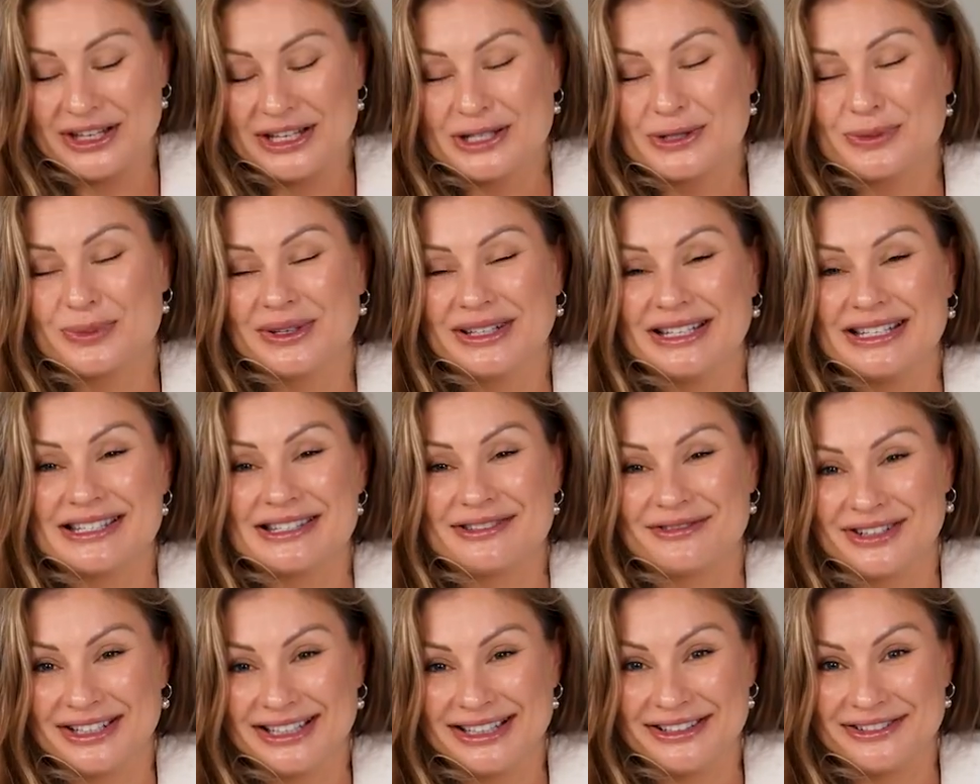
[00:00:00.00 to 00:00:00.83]
this one
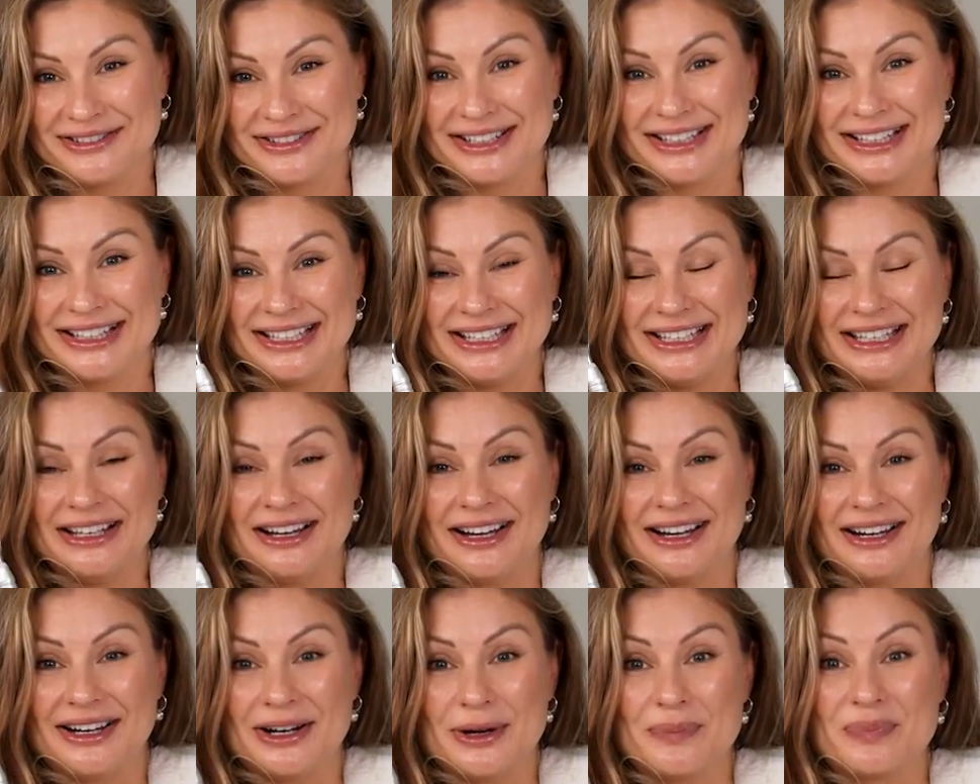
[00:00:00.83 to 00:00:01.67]
is really
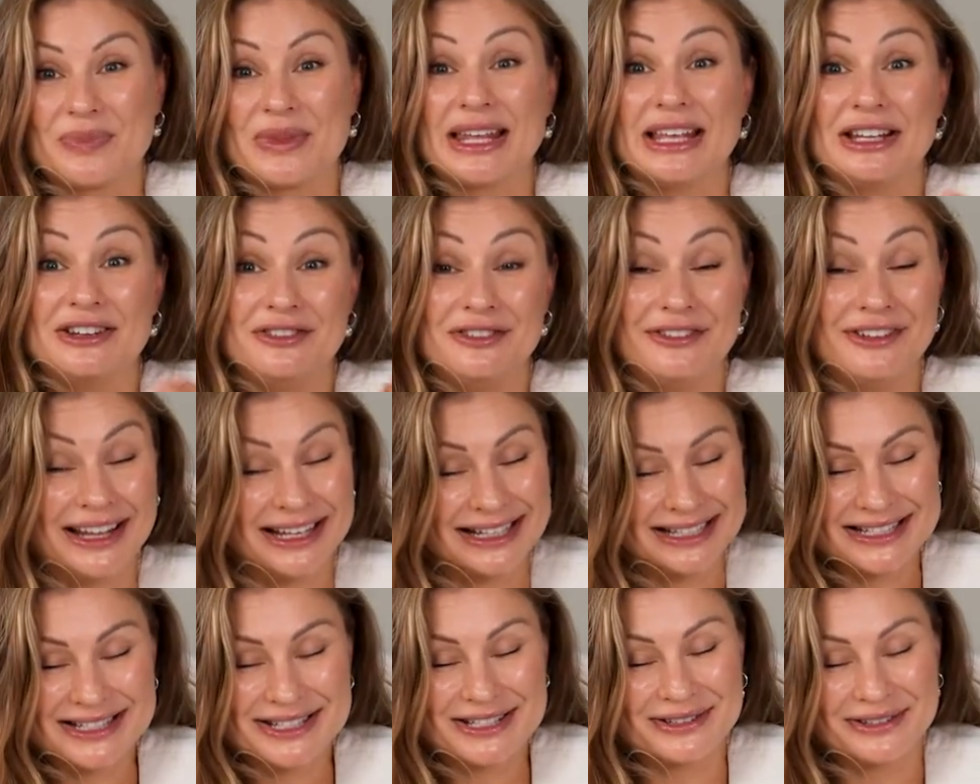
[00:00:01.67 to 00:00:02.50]

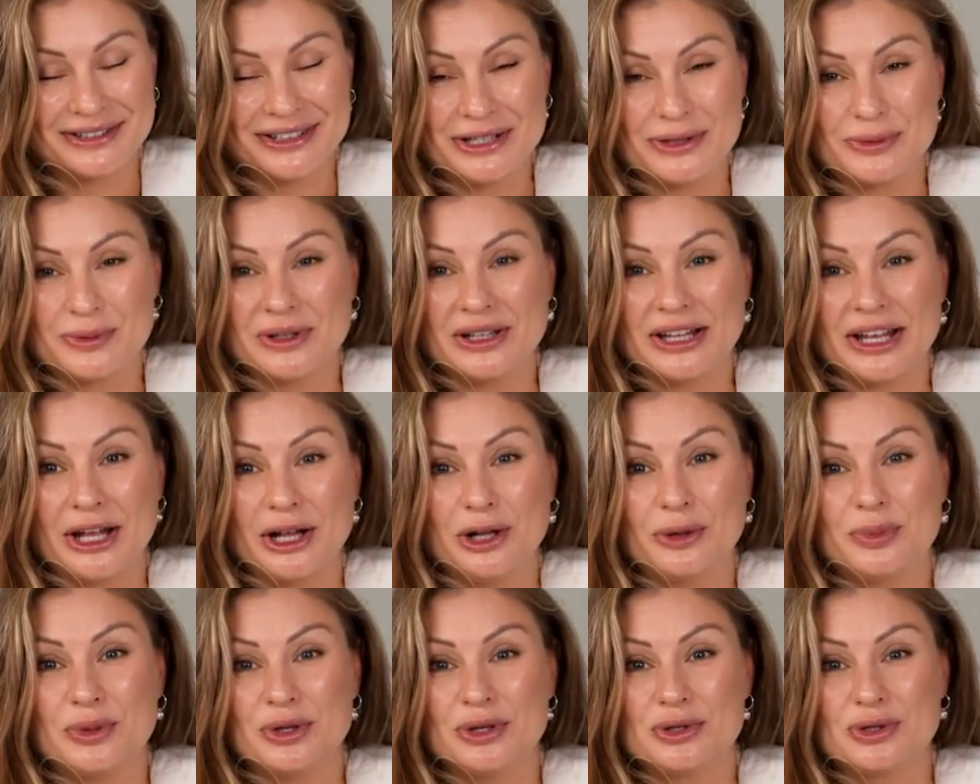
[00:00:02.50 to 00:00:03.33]
advanced. So it will
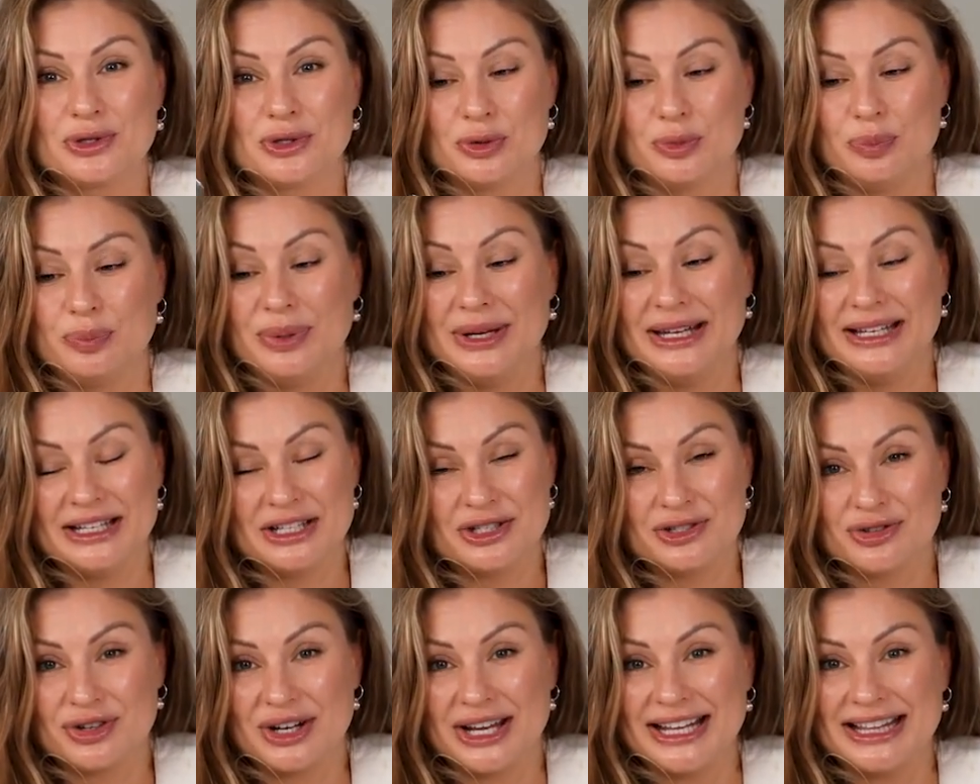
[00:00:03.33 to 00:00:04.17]
help you to
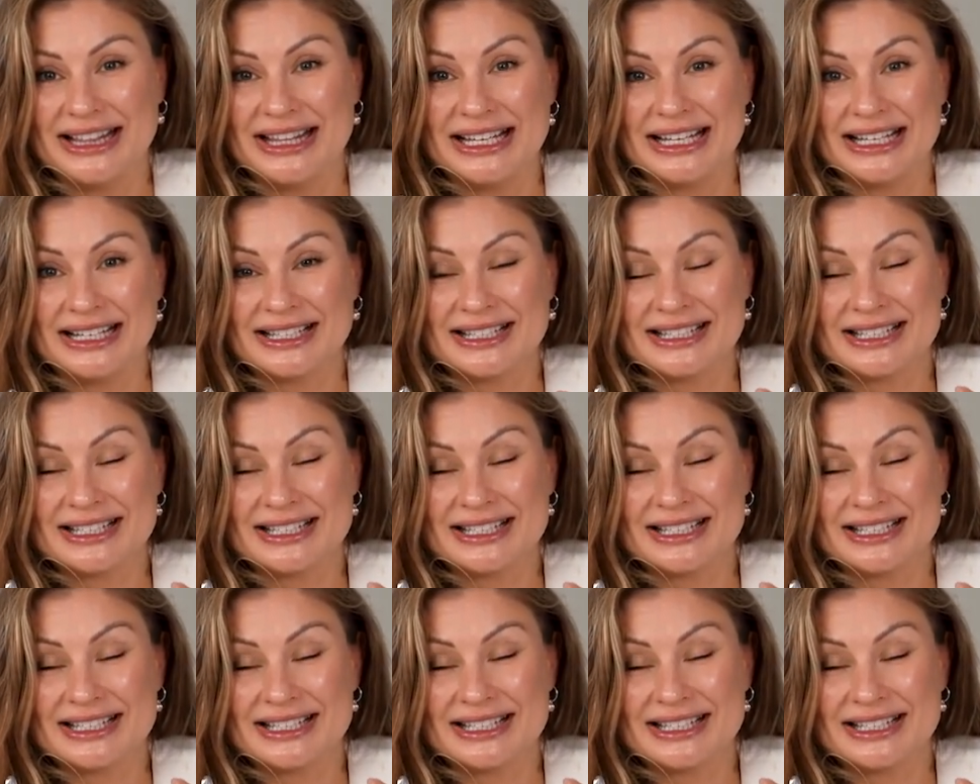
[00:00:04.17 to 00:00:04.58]
penetrate the